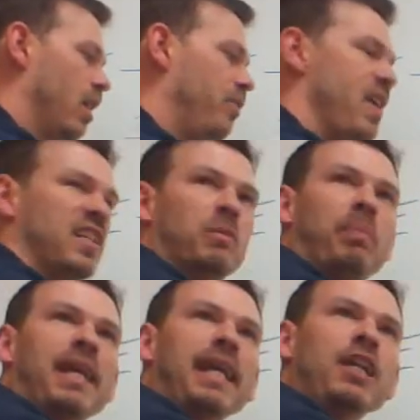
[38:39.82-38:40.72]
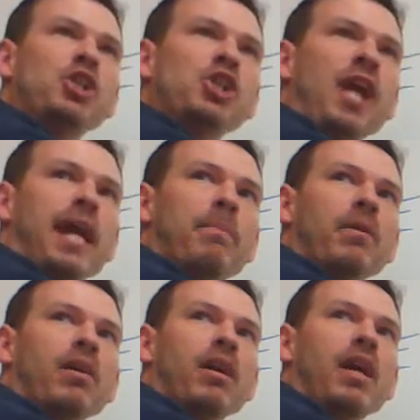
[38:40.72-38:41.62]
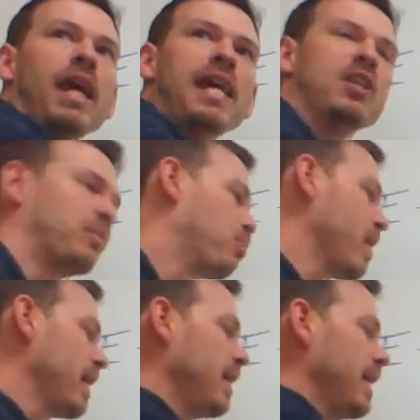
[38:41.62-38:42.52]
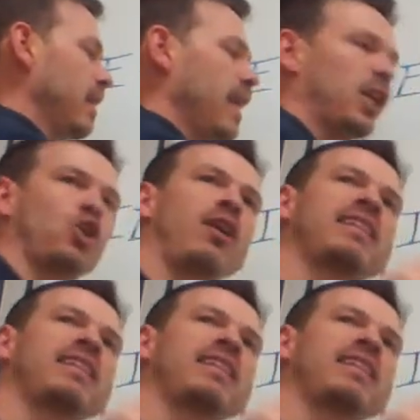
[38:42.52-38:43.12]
this P shape is bringing the electron